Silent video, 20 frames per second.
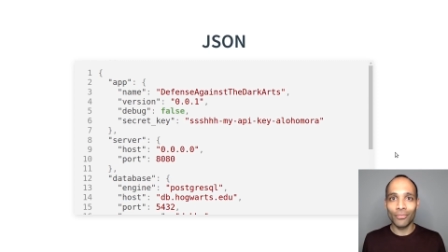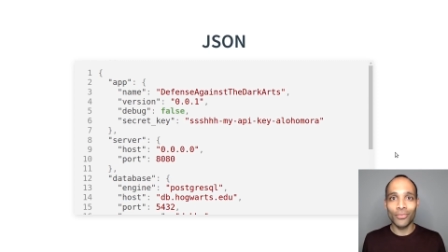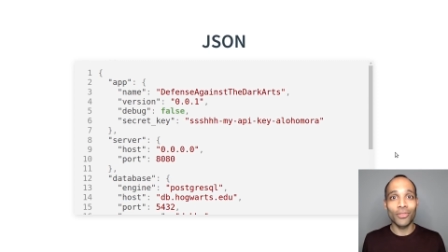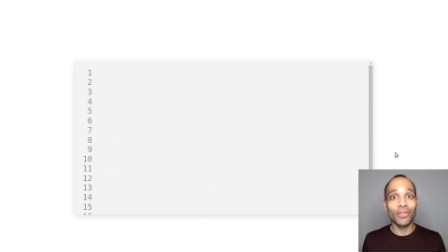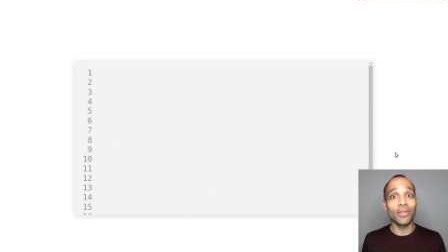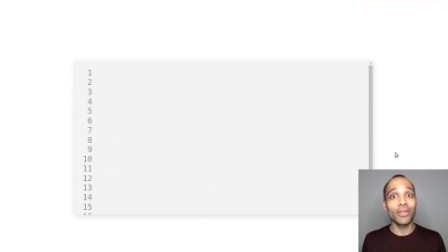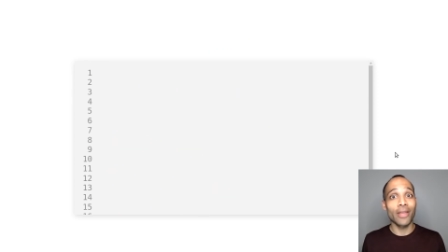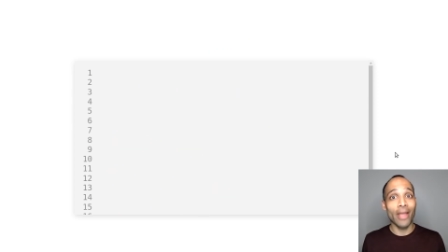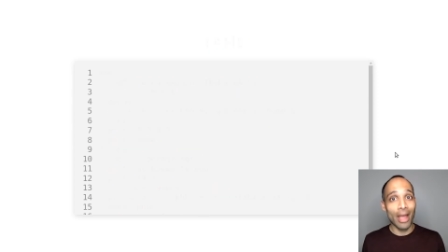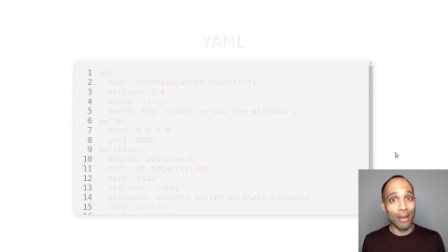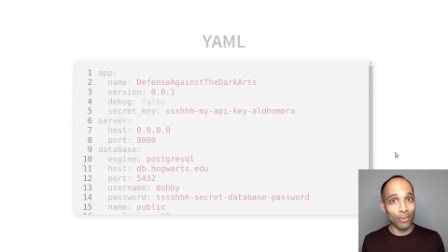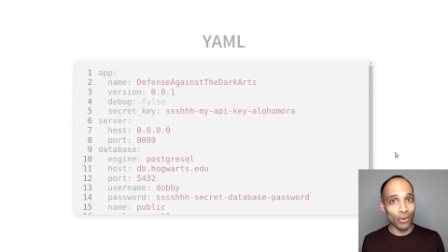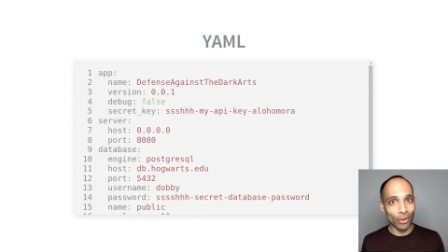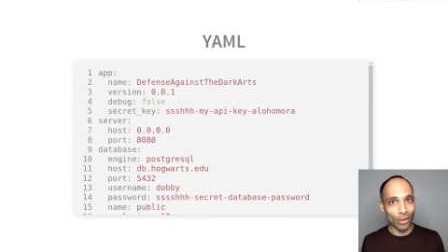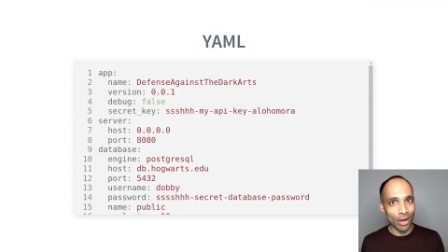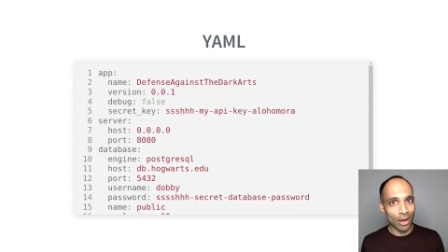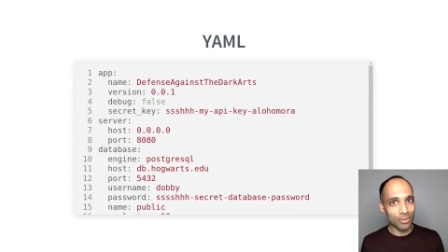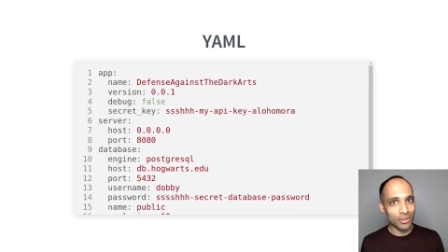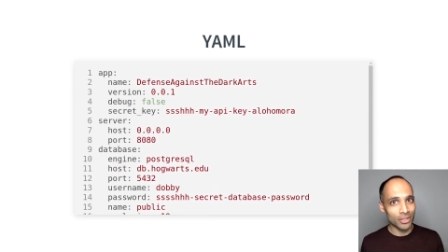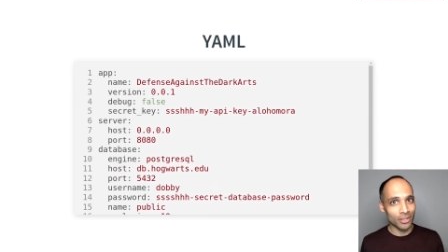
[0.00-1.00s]
the YAML
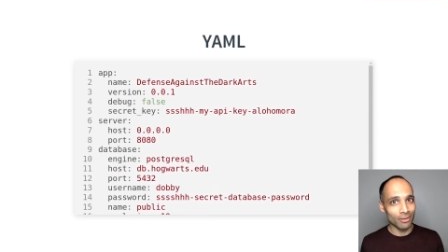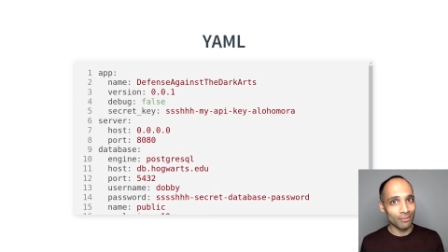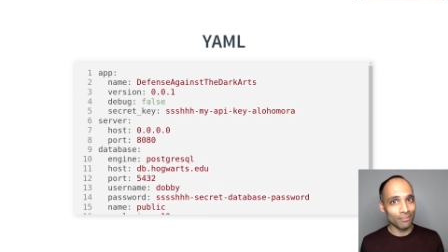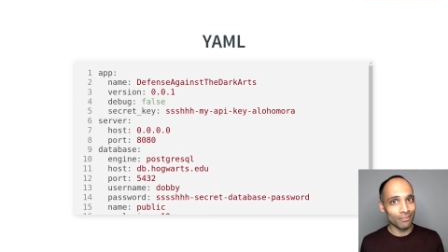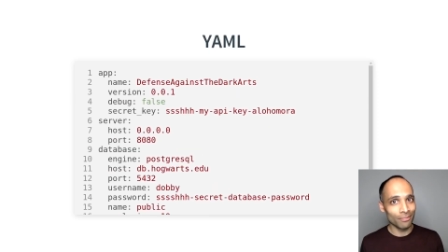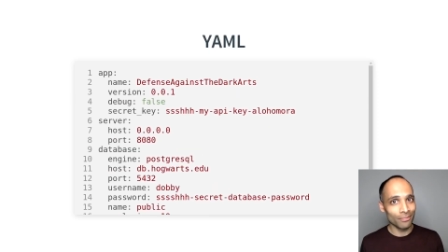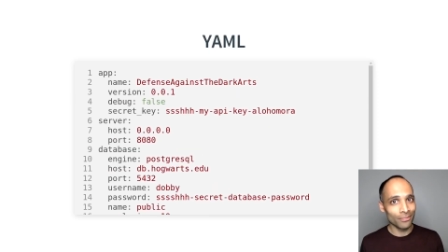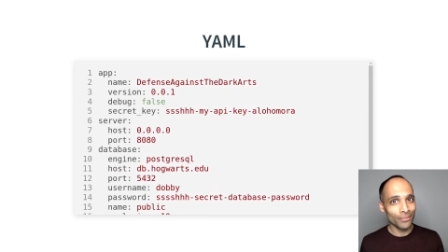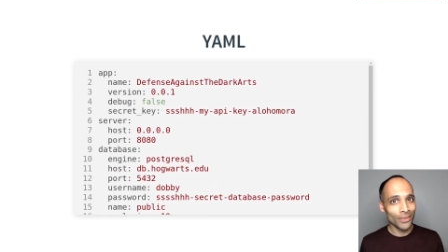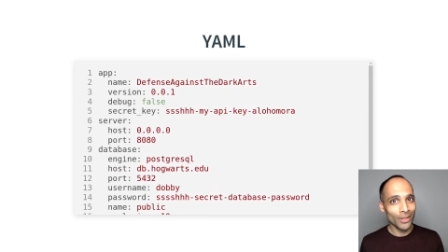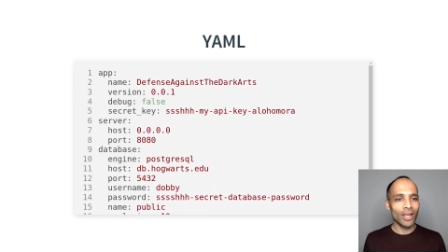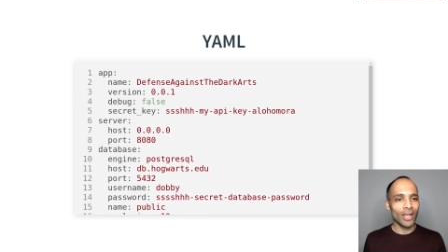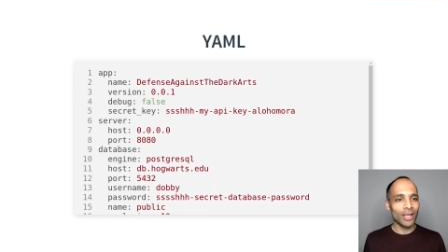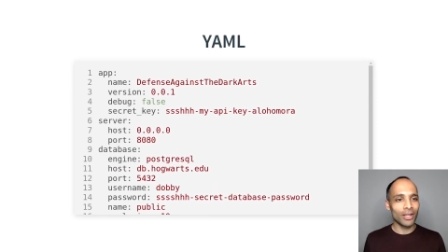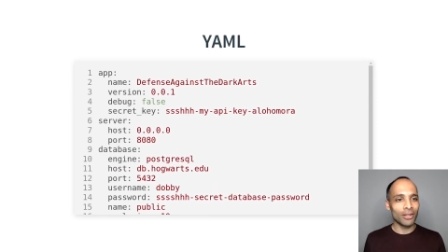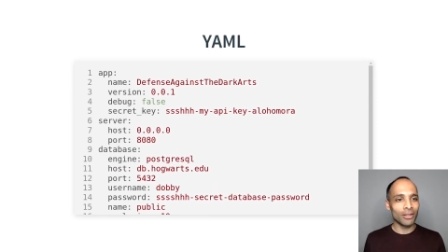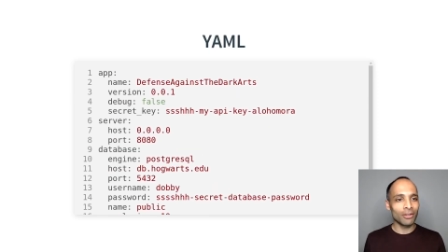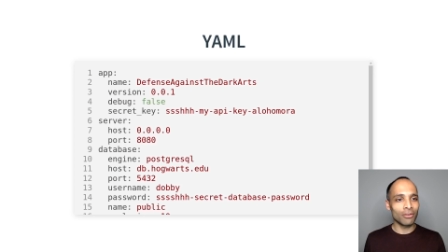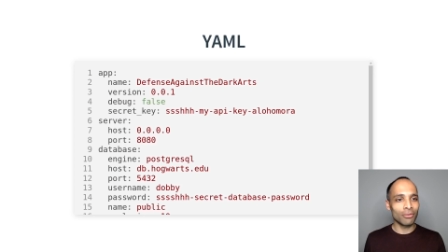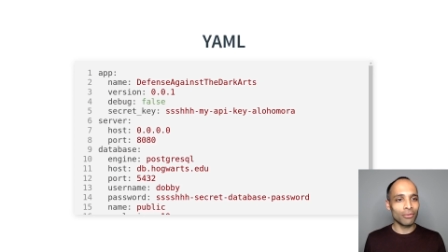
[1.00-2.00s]
option. And
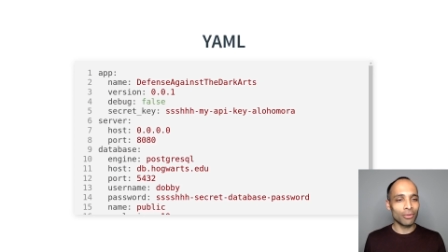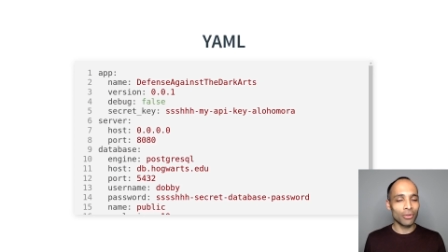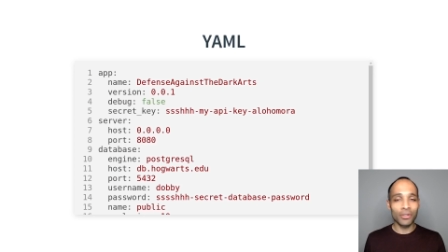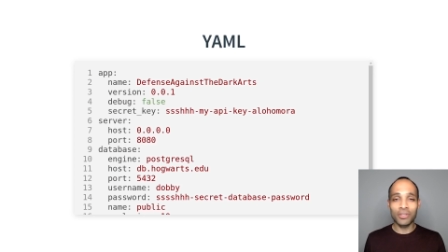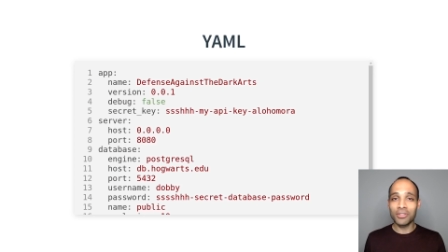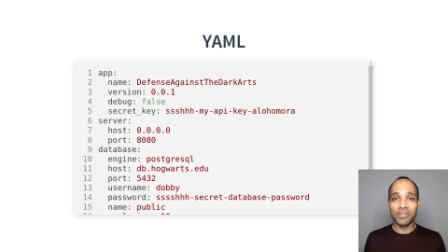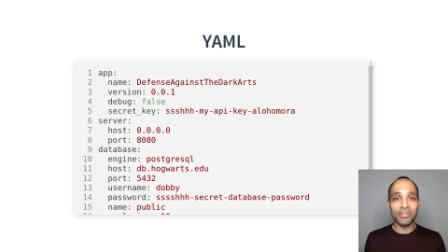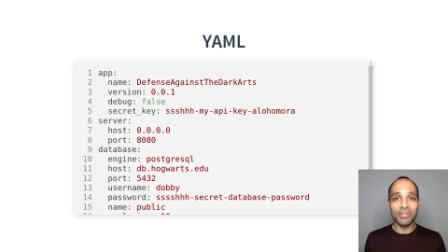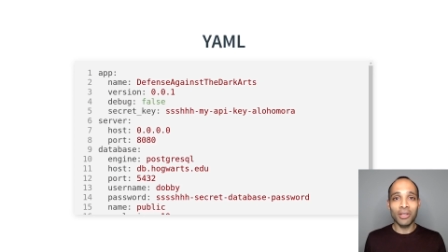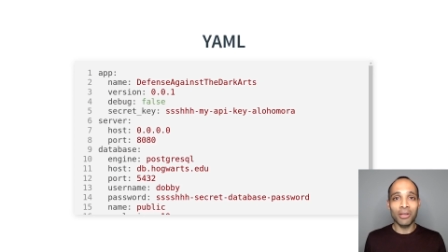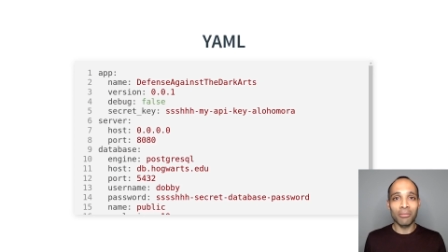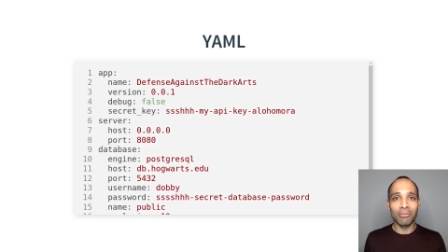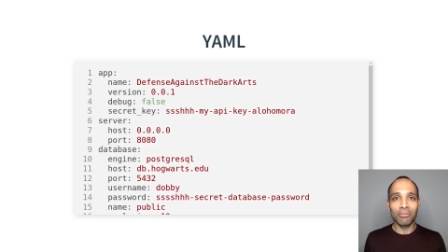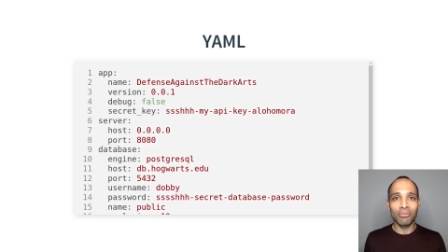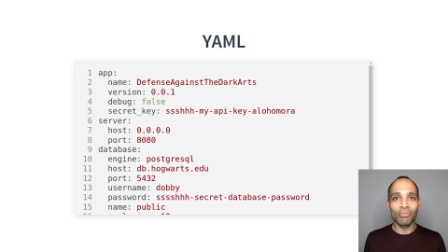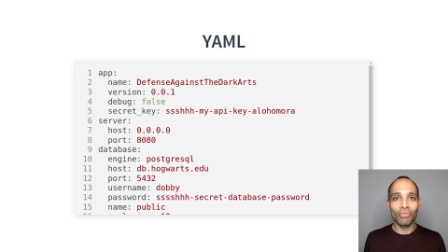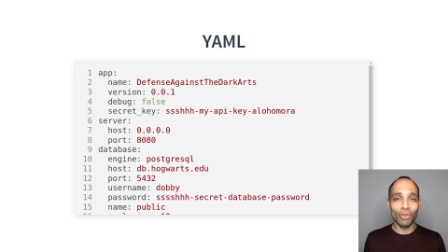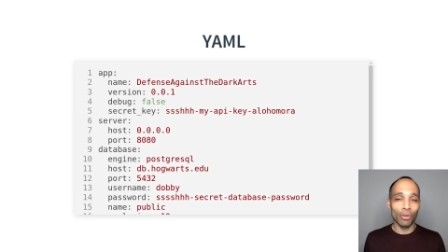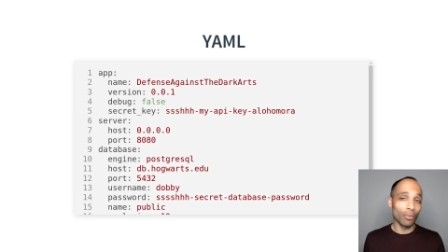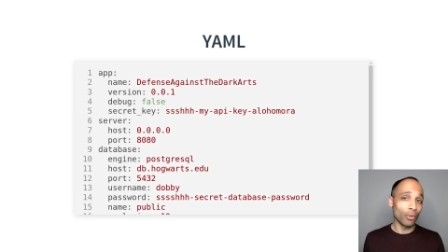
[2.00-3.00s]
it looks the same
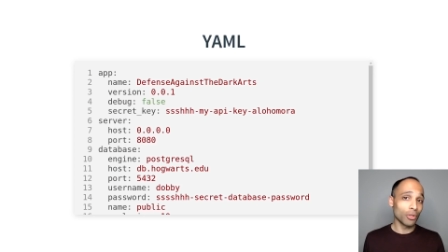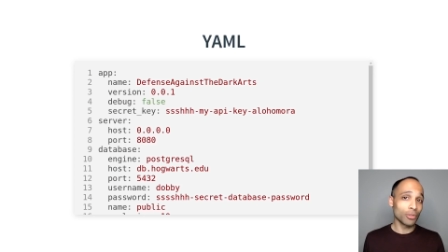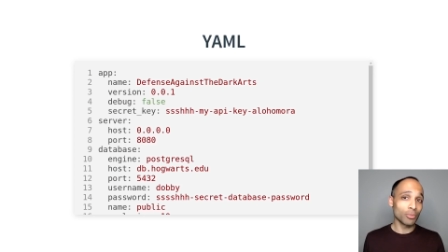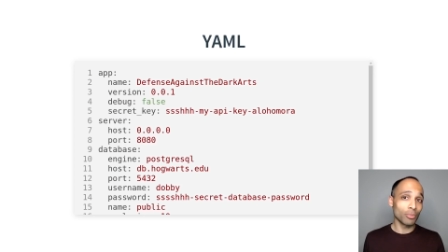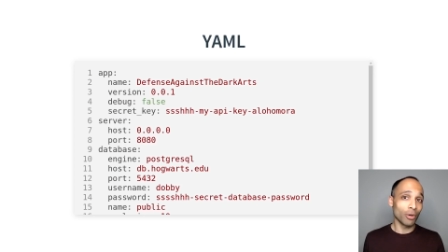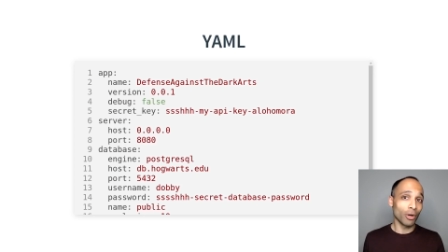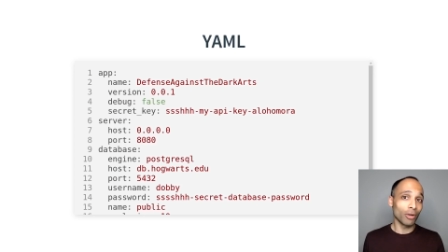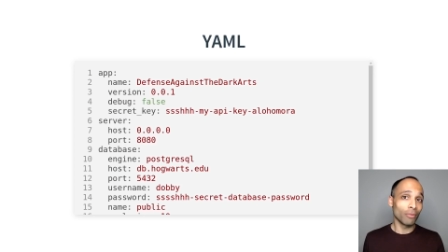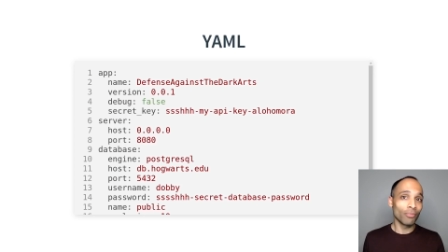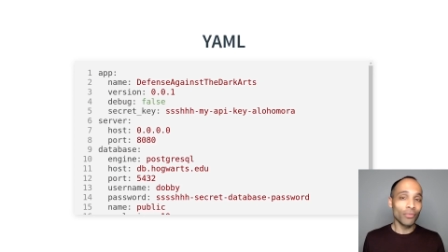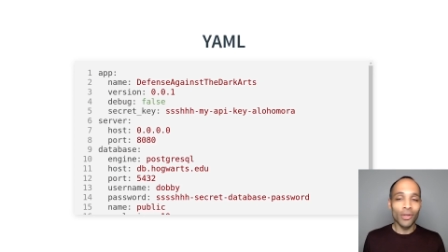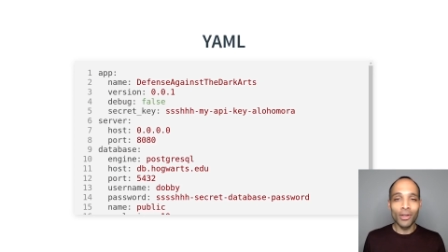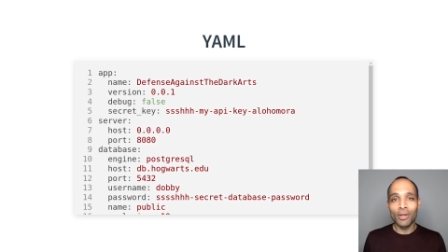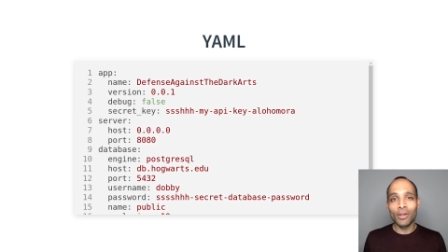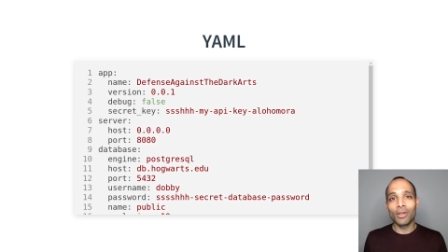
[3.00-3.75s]
for the most part.